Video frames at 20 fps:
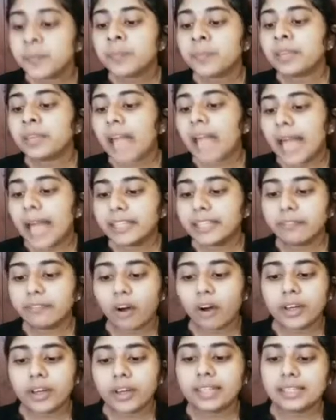and the foreign
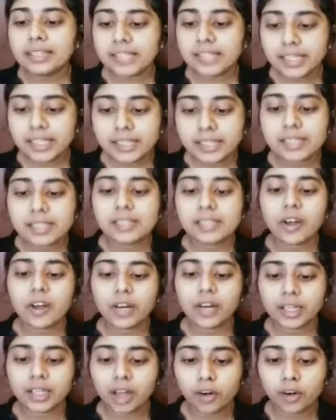exchange risk on
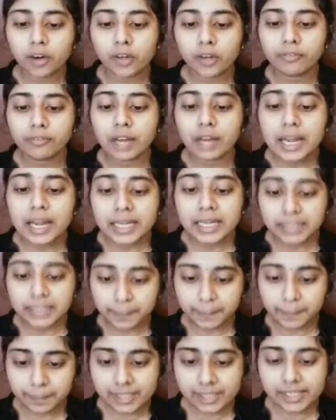account of
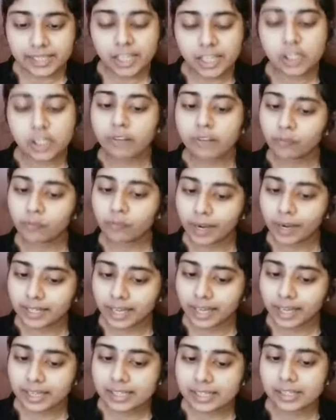depreciation of one
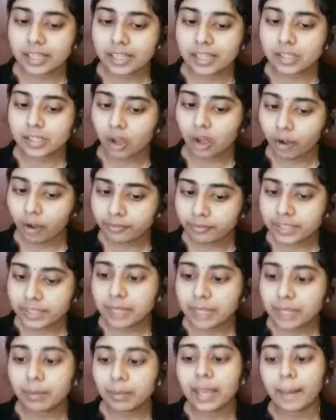currency is offset by
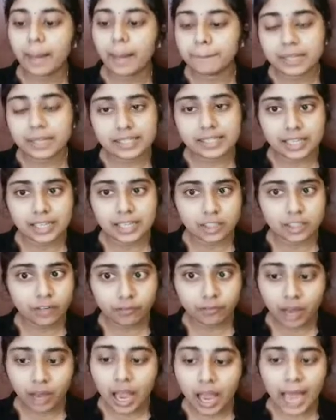appreciation of
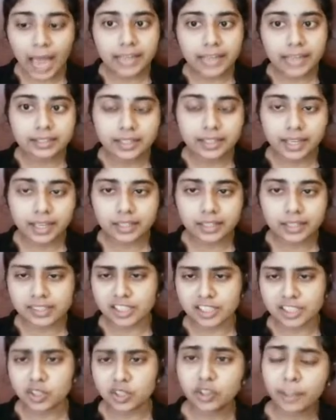another currency. So
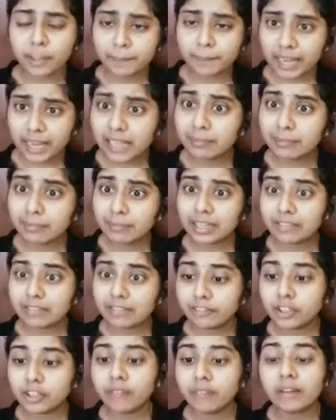the main benefit
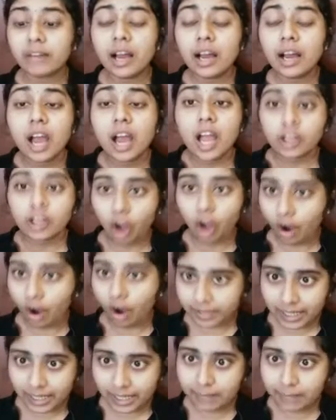of a
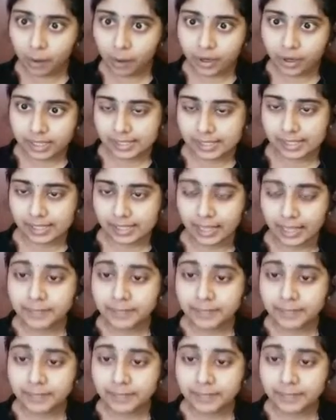cocktail bond is that